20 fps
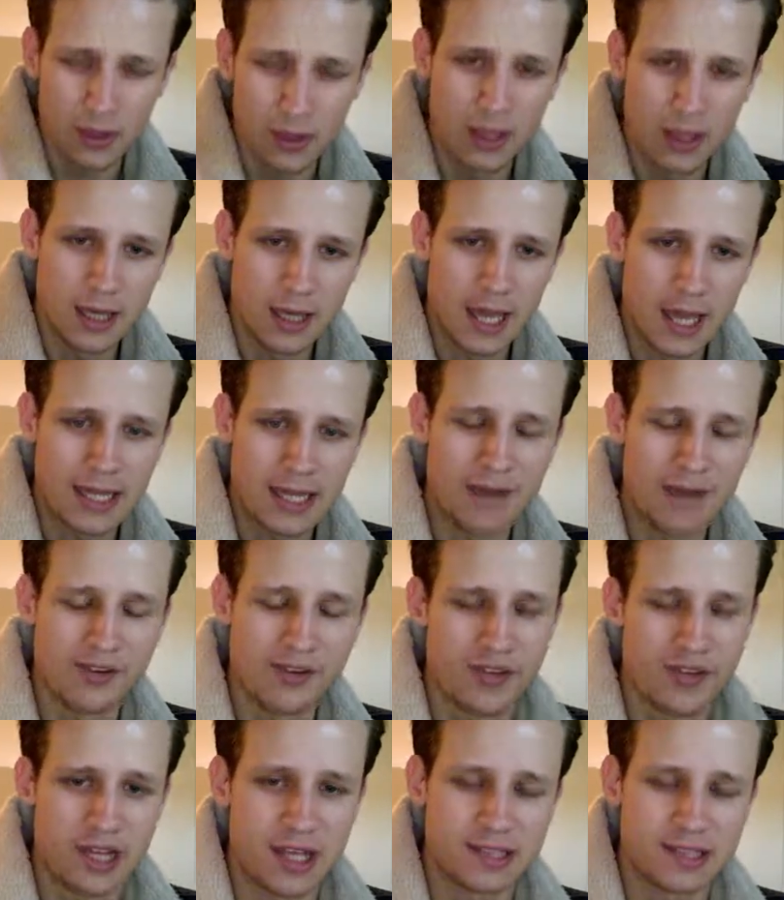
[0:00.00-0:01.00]
And
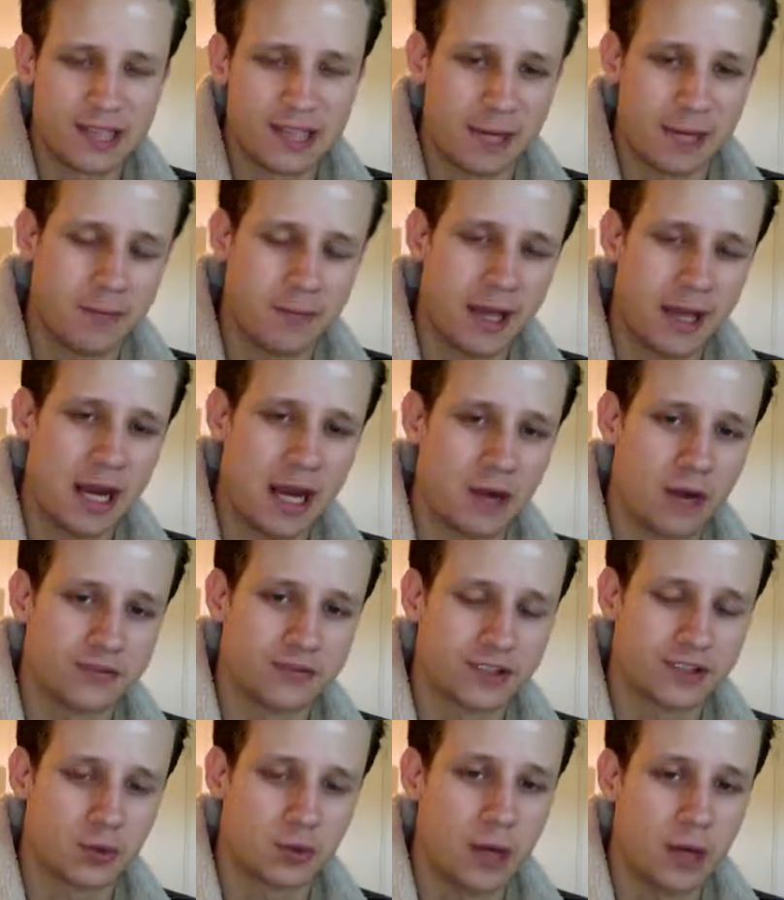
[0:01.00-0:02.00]
everything is like made out of
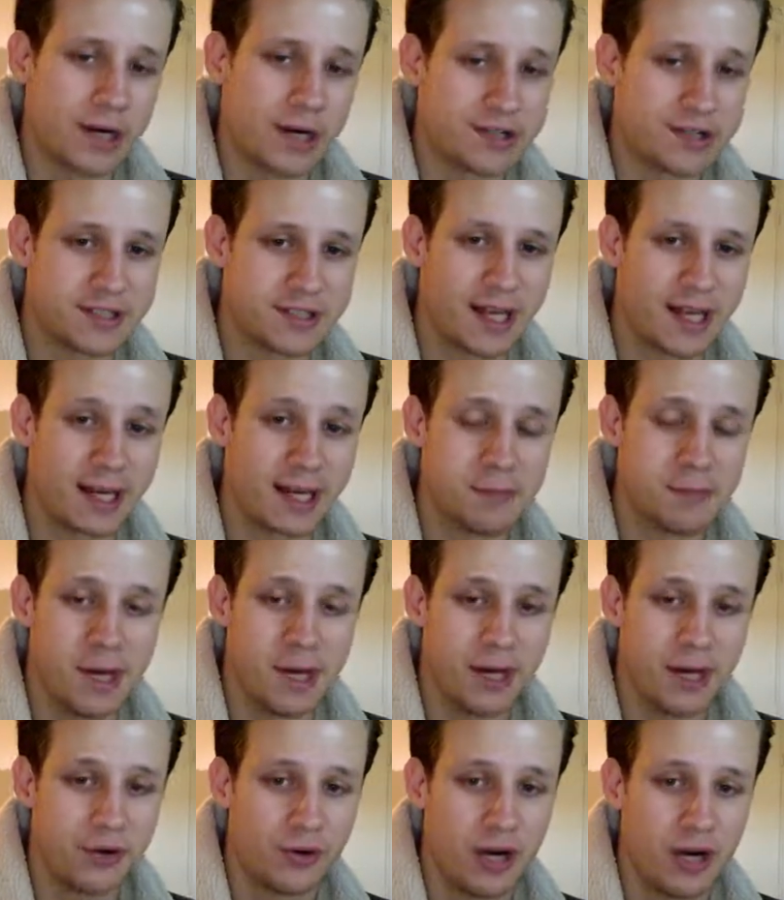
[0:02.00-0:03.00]
squares like in
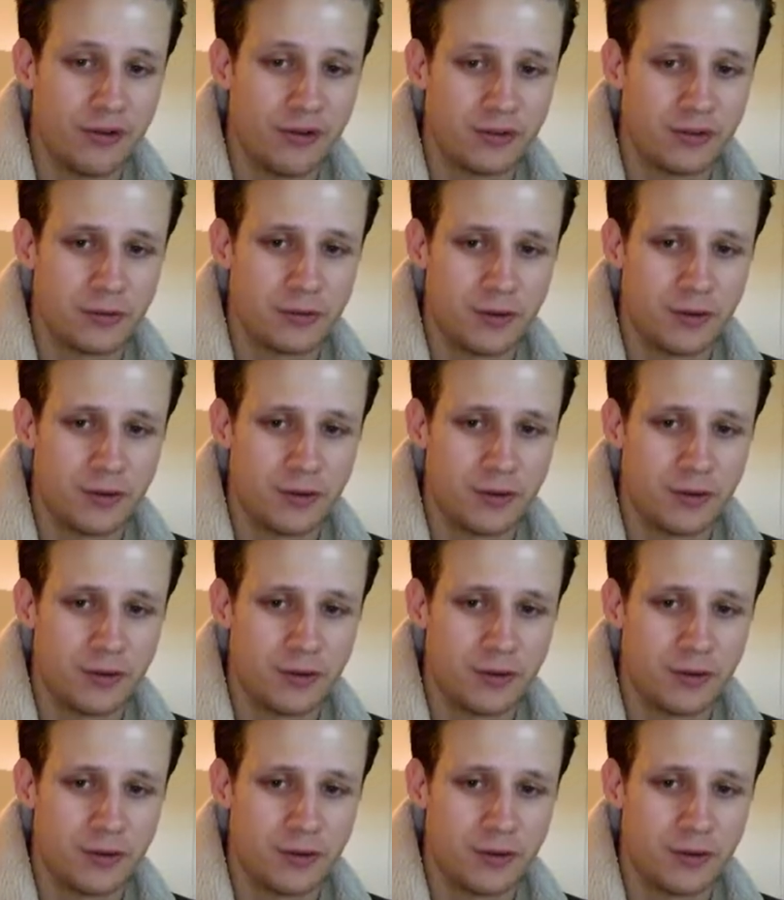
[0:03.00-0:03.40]
Minecraft.